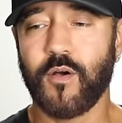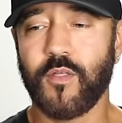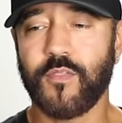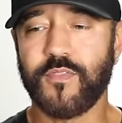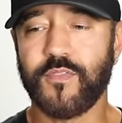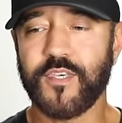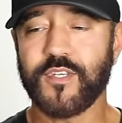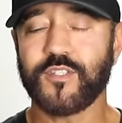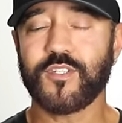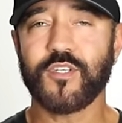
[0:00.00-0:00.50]

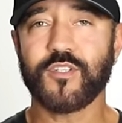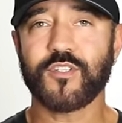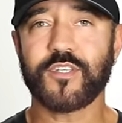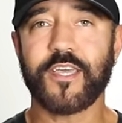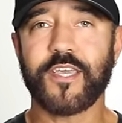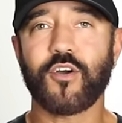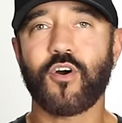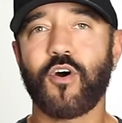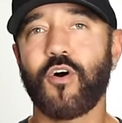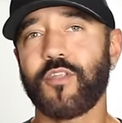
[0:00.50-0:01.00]
this is
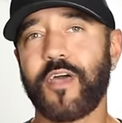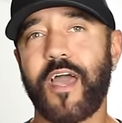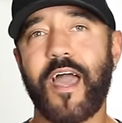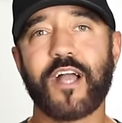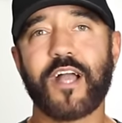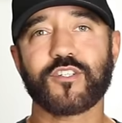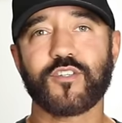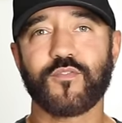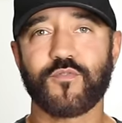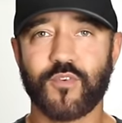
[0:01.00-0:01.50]
a call to
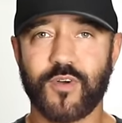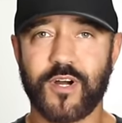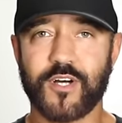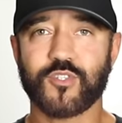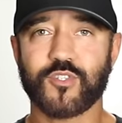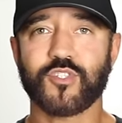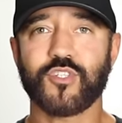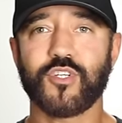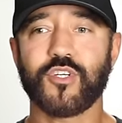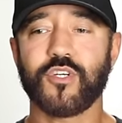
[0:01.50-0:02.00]
action for
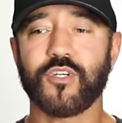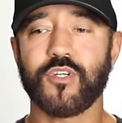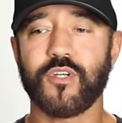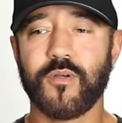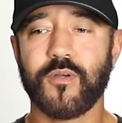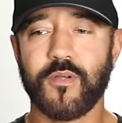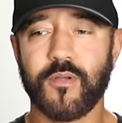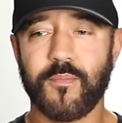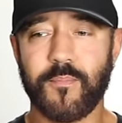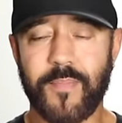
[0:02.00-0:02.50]
us to
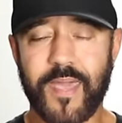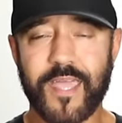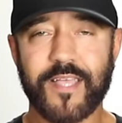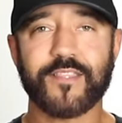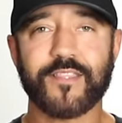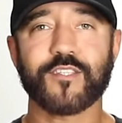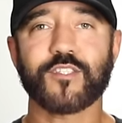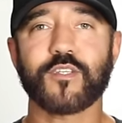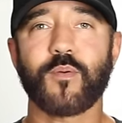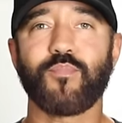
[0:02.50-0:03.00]
make
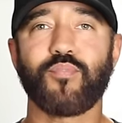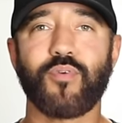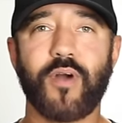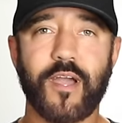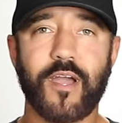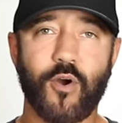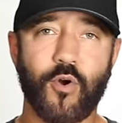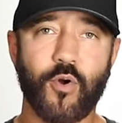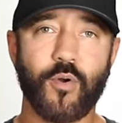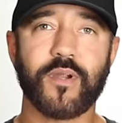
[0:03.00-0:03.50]
this a
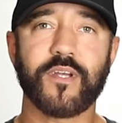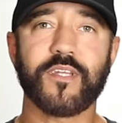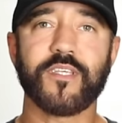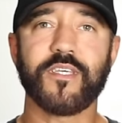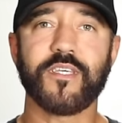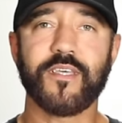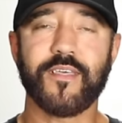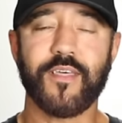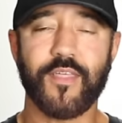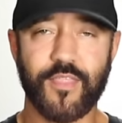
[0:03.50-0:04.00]

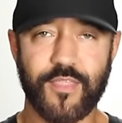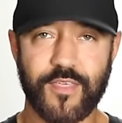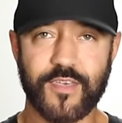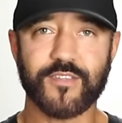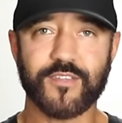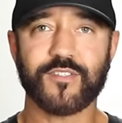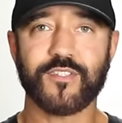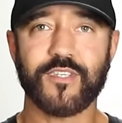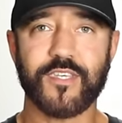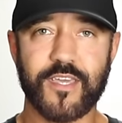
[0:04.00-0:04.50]
priority
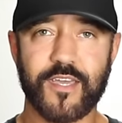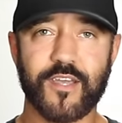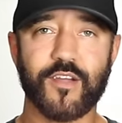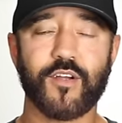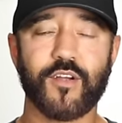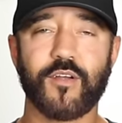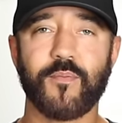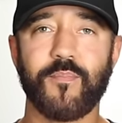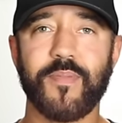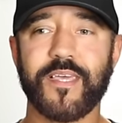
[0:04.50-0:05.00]
this
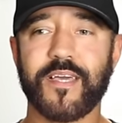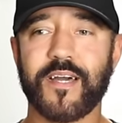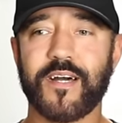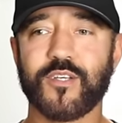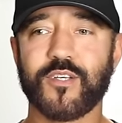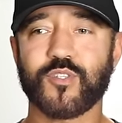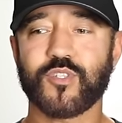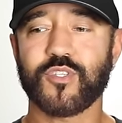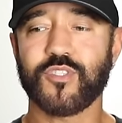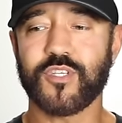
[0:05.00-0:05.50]
year
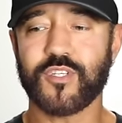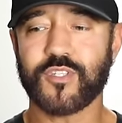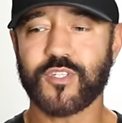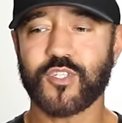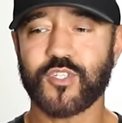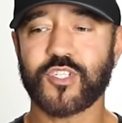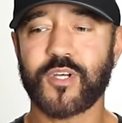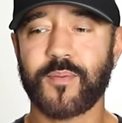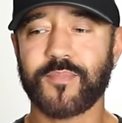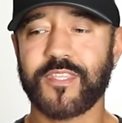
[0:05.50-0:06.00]
because this
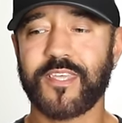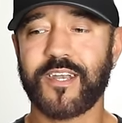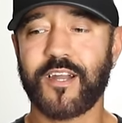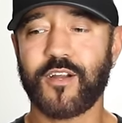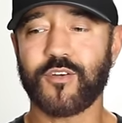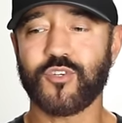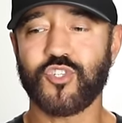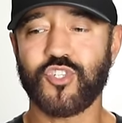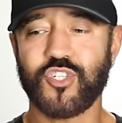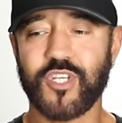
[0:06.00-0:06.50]
is something that our
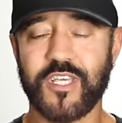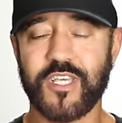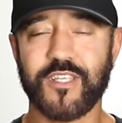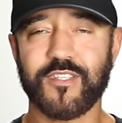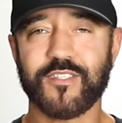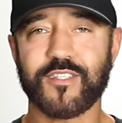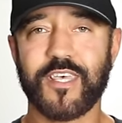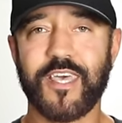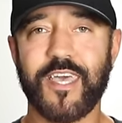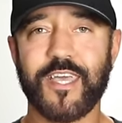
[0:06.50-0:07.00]

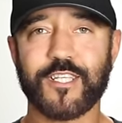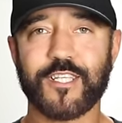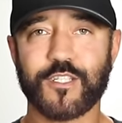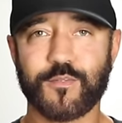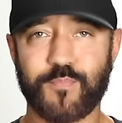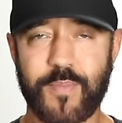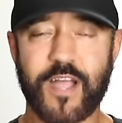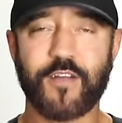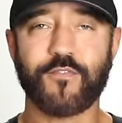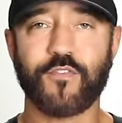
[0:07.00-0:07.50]
genes
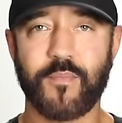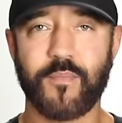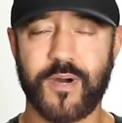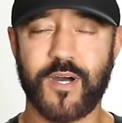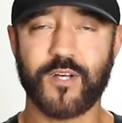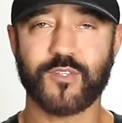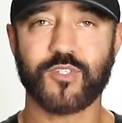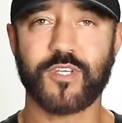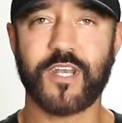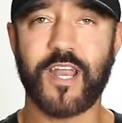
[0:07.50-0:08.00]
expect from
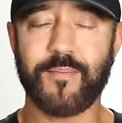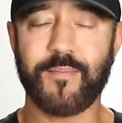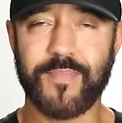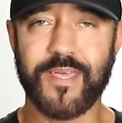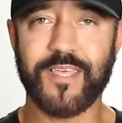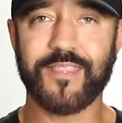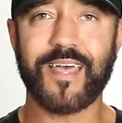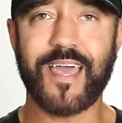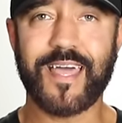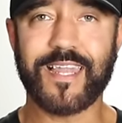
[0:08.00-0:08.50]
us. And I
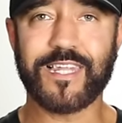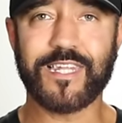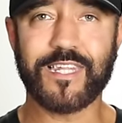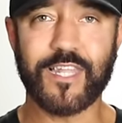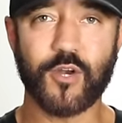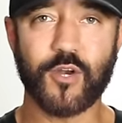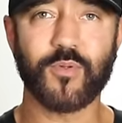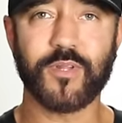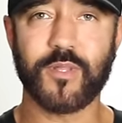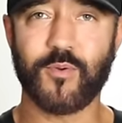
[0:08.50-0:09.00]
mean that
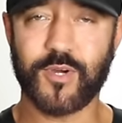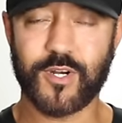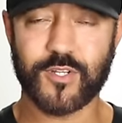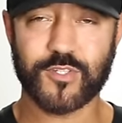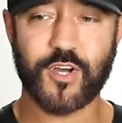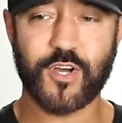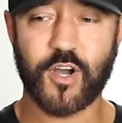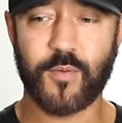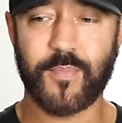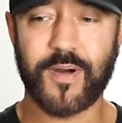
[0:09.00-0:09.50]
literally. We're going to
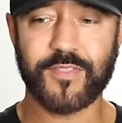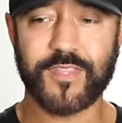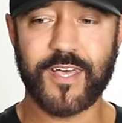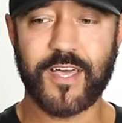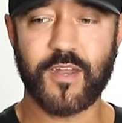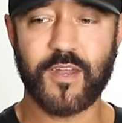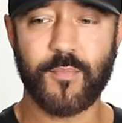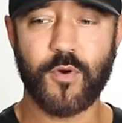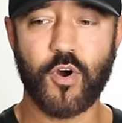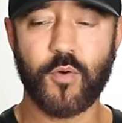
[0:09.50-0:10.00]
talk about that
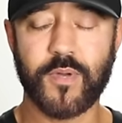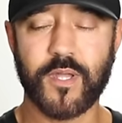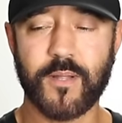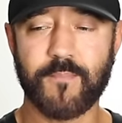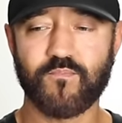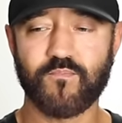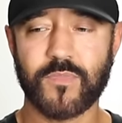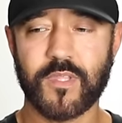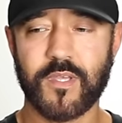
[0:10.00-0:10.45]
in a moment.